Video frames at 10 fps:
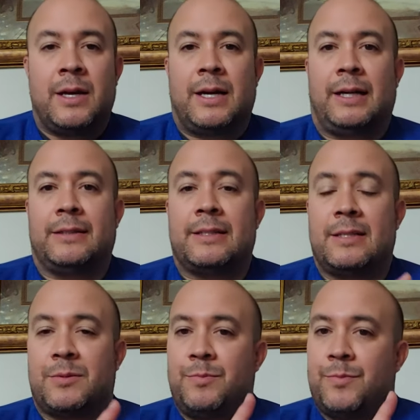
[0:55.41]
uh, this
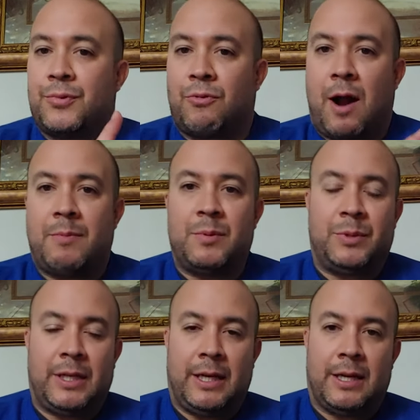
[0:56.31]
is
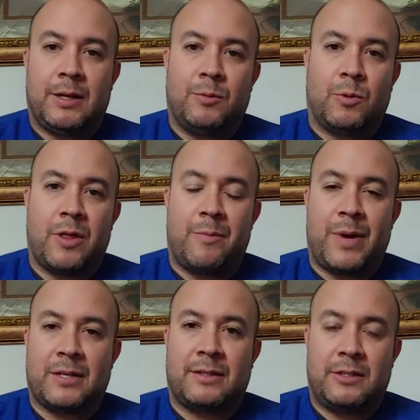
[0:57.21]
probably one of the
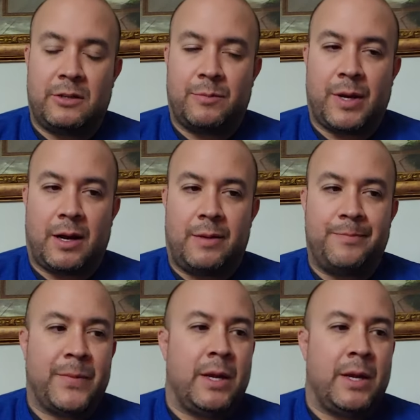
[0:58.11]
best that you can pick up.